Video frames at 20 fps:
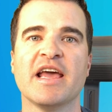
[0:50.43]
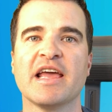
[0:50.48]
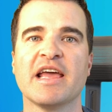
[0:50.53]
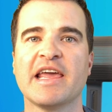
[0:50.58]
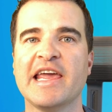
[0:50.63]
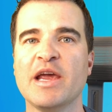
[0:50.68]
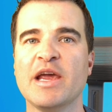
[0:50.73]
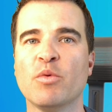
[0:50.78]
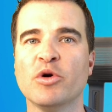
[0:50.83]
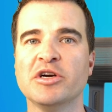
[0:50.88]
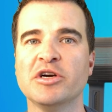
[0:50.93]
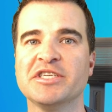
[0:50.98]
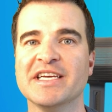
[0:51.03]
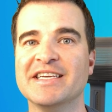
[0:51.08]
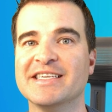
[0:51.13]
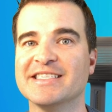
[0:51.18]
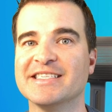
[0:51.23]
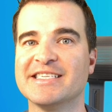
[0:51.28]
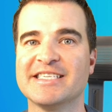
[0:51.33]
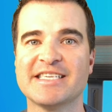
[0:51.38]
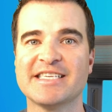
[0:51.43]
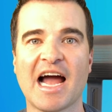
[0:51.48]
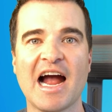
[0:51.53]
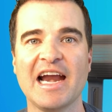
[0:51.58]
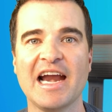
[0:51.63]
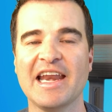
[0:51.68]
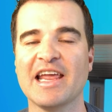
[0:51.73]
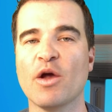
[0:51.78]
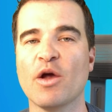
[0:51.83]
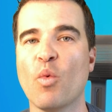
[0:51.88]
keywords and
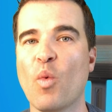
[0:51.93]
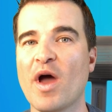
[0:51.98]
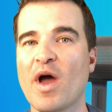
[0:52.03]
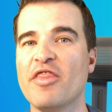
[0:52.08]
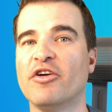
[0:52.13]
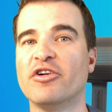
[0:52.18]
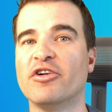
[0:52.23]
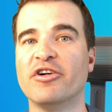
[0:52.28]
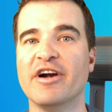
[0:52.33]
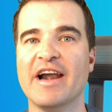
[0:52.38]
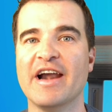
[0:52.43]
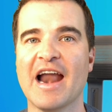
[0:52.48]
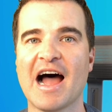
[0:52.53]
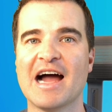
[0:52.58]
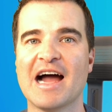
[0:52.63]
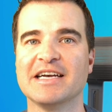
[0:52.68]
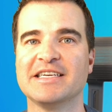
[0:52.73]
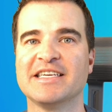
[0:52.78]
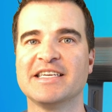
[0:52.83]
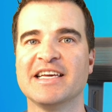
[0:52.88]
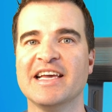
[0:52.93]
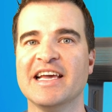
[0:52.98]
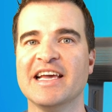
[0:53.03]
deciding whether or not